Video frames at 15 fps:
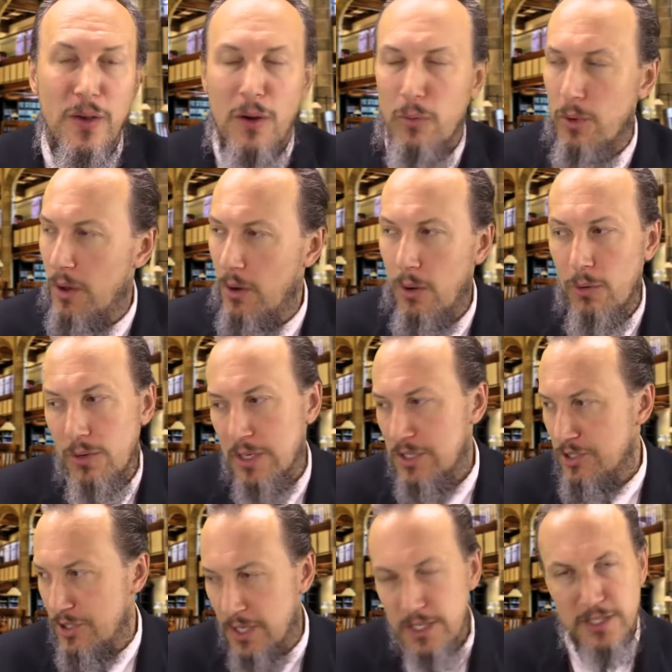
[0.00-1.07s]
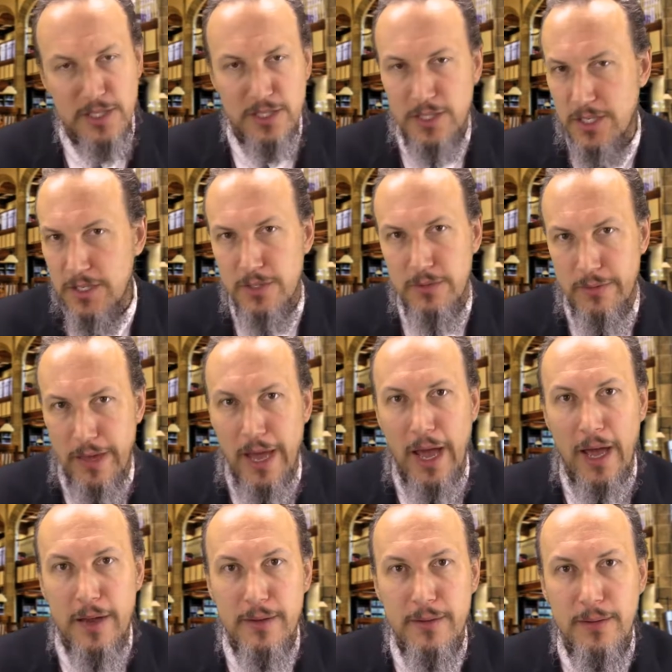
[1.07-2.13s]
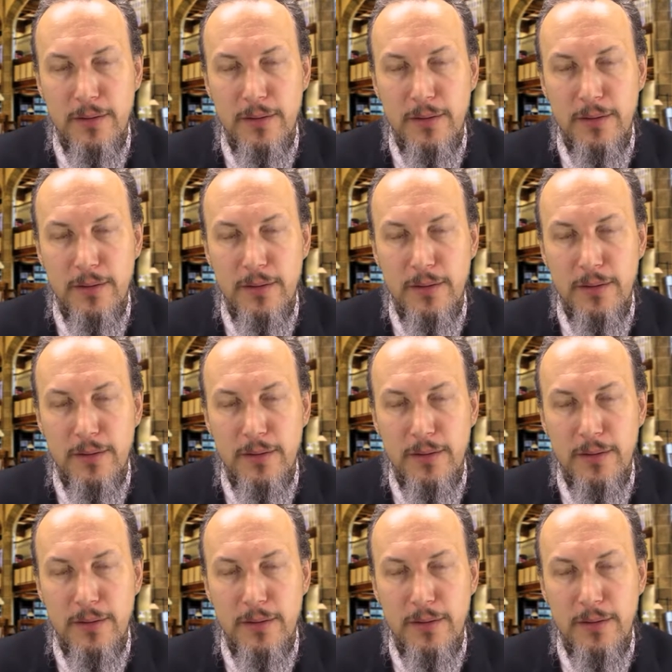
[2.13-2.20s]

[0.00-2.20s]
Well, only Jesus can do that.